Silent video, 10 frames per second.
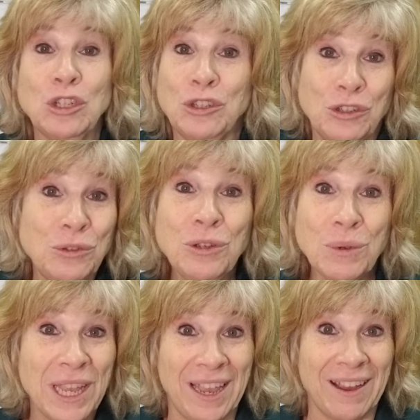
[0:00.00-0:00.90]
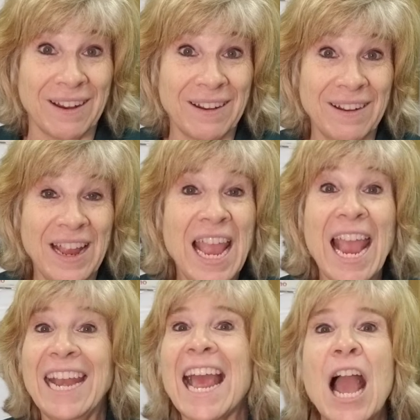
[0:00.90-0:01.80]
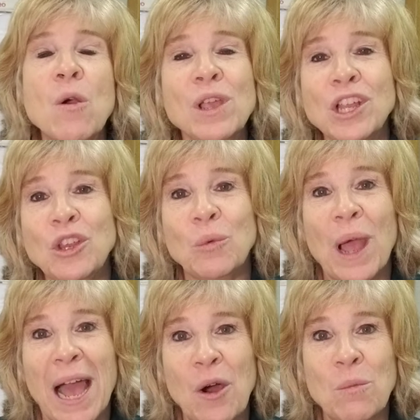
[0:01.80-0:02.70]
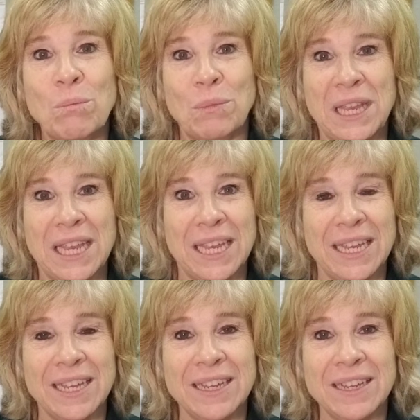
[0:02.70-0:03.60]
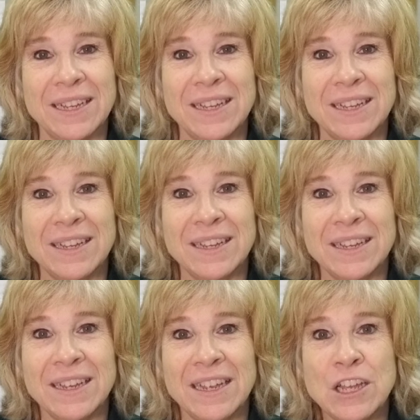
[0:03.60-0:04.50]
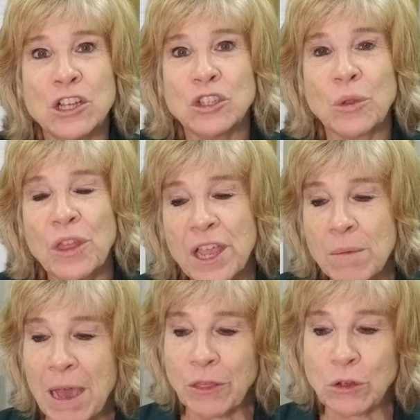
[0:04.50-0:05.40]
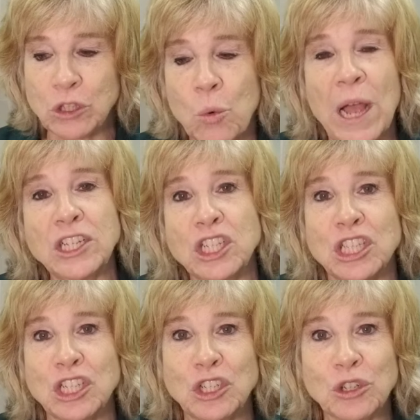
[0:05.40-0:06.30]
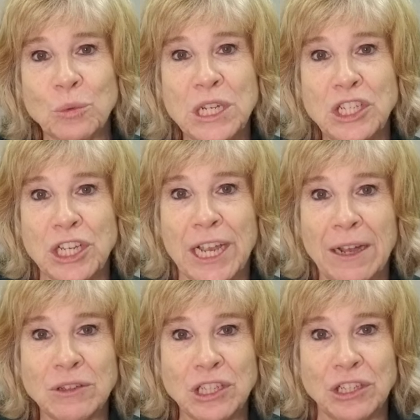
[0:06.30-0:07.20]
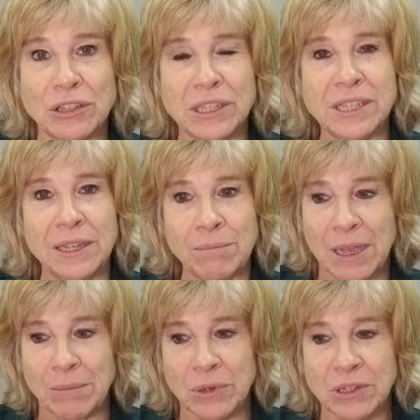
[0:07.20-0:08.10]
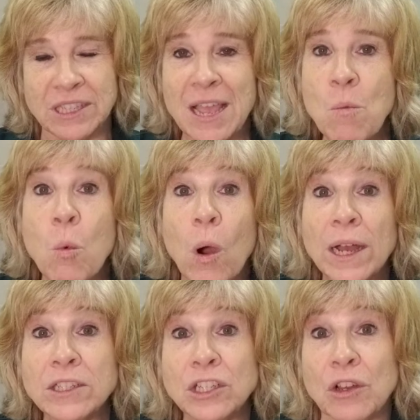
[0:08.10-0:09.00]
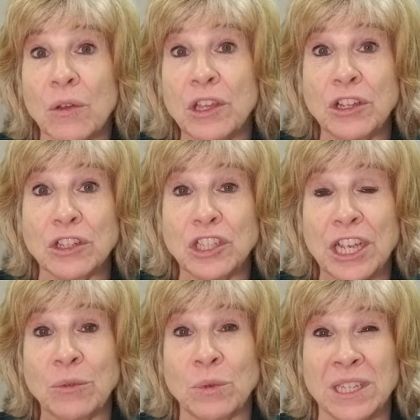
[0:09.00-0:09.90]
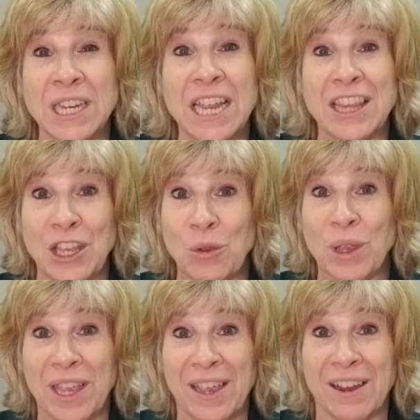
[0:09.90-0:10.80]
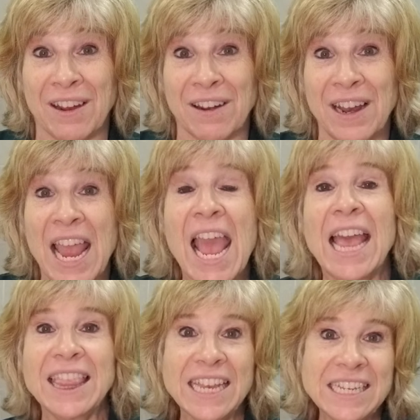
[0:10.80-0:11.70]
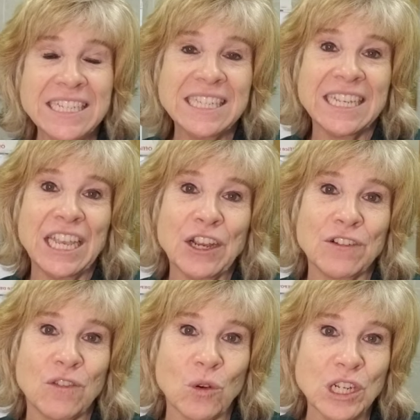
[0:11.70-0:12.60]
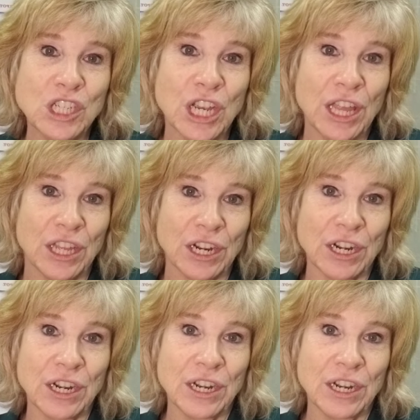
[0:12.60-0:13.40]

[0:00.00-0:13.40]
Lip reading: Do you care? And how can you help me? So think about those questions as you're reaching out to your team members. They want to know that you're genuine and that you care. And they need to care for each other.